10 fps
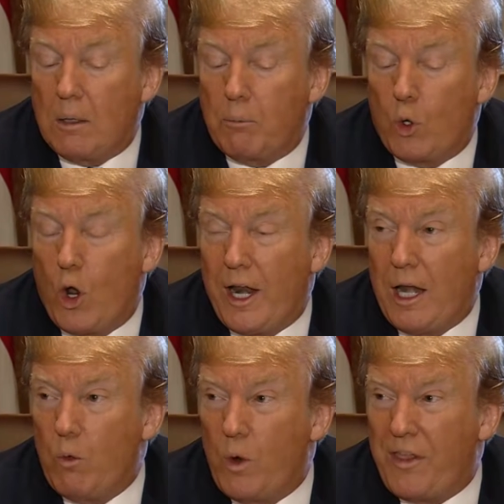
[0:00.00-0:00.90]
brought
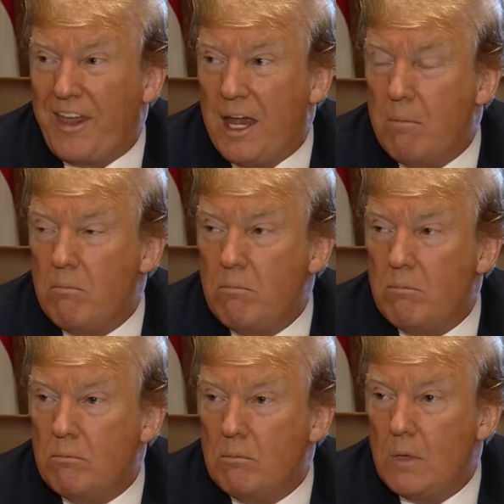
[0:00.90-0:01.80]
in with him
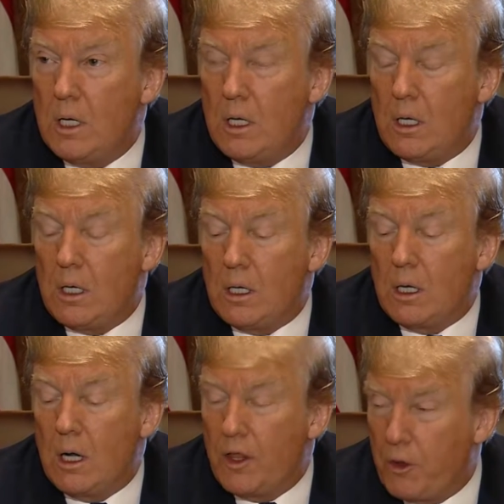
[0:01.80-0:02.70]

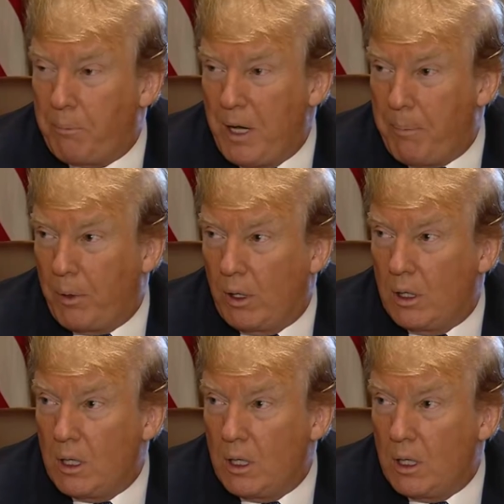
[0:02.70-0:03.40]
other people.